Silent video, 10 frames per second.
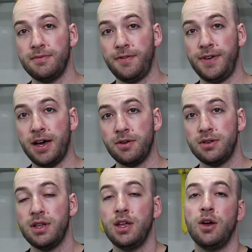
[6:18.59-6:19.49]

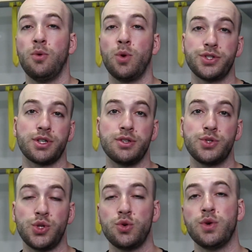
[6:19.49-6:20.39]
found, what you're gonna
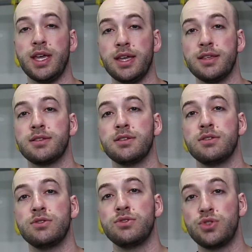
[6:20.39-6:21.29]
do is
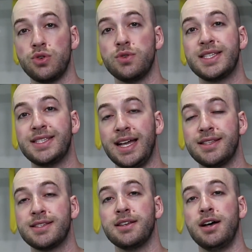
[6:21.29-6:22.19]
do
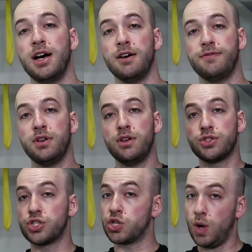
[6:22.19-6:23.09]
sets of
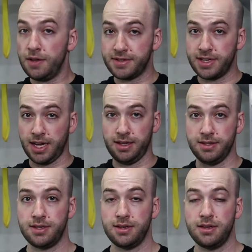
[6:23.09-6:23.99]
12
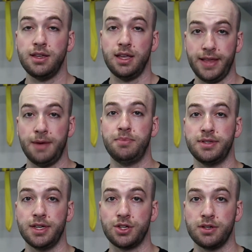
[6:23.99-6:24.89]
seconds in that
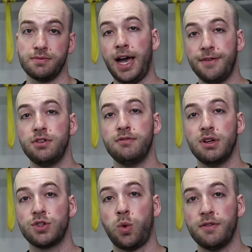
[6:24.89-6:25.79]
position. After you've
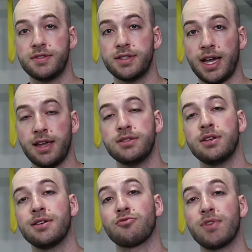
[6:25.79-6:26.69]
done 12
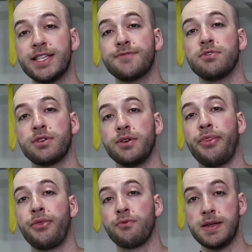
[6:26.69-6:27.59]
seconds, rest for a
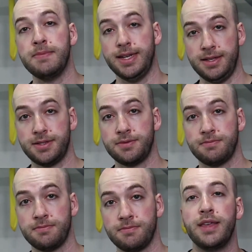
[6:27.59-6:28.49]
good 3
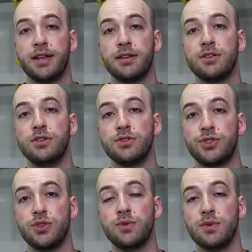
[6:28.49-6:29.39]
minutes. Then
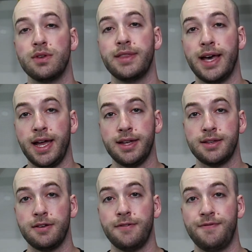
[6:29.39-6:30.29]
do that
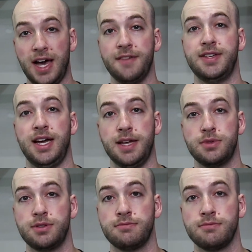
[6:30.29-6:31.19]
5
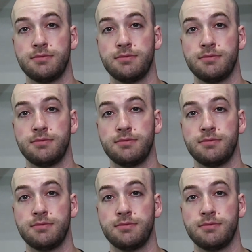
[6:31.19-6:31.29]
times.